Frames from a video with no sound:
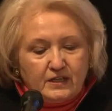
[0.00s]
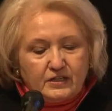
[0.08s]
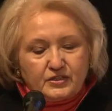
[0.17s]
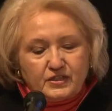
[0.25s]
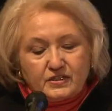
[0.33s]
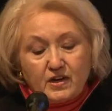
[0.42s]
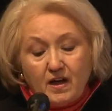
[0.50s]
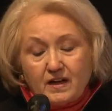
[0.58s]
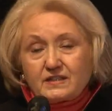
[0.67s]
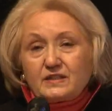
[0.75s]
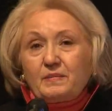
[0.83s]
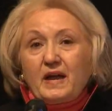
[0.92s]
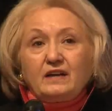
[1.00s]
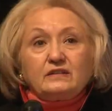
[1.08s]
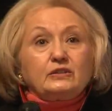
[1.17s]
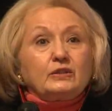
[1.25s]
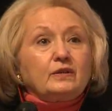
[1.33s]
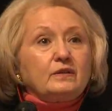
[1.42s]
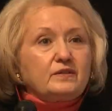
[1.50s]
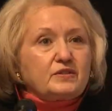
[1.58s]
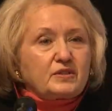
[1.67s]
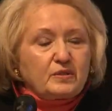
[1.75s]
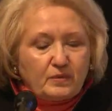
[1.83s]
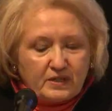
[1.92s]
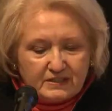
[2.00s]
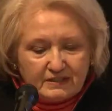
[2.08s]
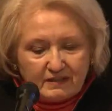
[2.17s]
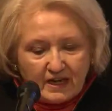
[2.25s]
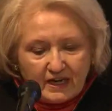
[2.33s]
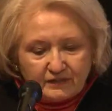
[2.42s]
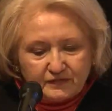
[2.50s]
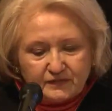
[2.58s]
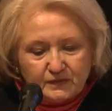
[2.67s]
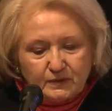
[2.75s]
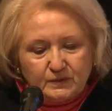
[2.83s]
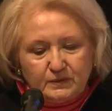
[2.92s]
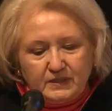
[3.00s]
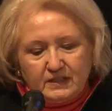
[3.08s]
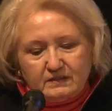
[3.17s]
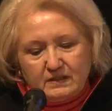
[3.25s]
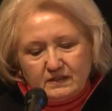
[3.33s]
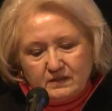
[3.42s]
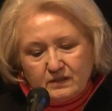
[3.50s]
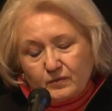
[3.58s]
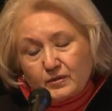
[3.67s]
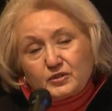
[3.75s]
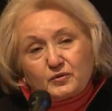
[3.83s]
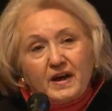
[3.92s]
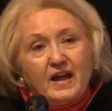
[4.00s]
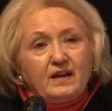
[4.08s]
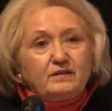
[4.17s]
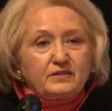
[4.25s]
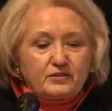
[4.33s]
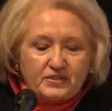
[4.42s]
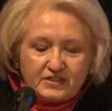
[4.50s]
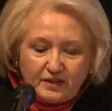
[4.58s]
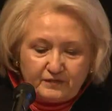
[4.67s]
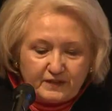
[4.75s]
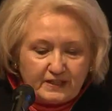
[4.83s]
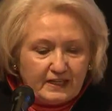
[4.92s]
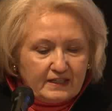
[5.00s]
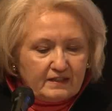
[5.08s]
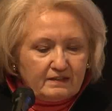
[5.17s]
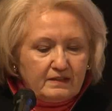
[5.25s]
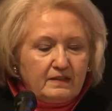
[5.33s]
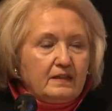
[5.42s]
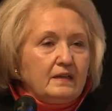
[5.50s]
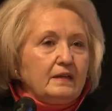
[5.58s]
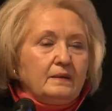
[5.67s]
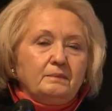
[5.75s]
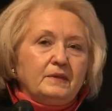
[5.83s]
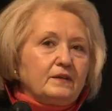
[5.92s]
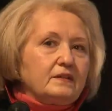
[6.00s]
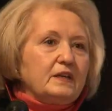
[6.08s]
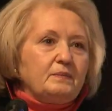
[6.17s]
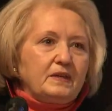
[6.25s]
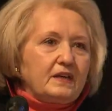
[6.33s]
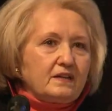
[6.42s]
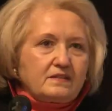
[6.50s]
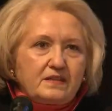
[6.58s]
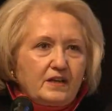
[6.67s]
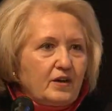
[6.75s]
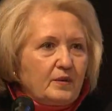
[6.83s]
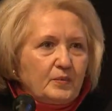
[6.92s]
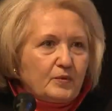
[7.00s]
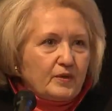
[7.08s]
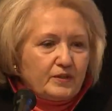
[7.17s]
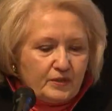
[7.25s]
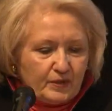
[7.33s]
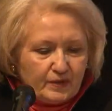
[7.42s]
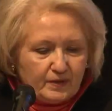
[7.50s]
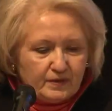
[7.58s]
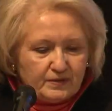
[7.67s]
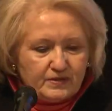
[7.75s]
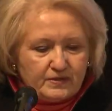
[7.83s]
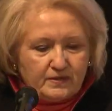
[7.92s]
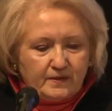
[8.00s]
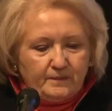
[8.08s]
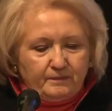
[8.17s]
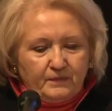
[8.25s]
She talked about girls who are denied food or drowned or suffocated merely because they are born girls,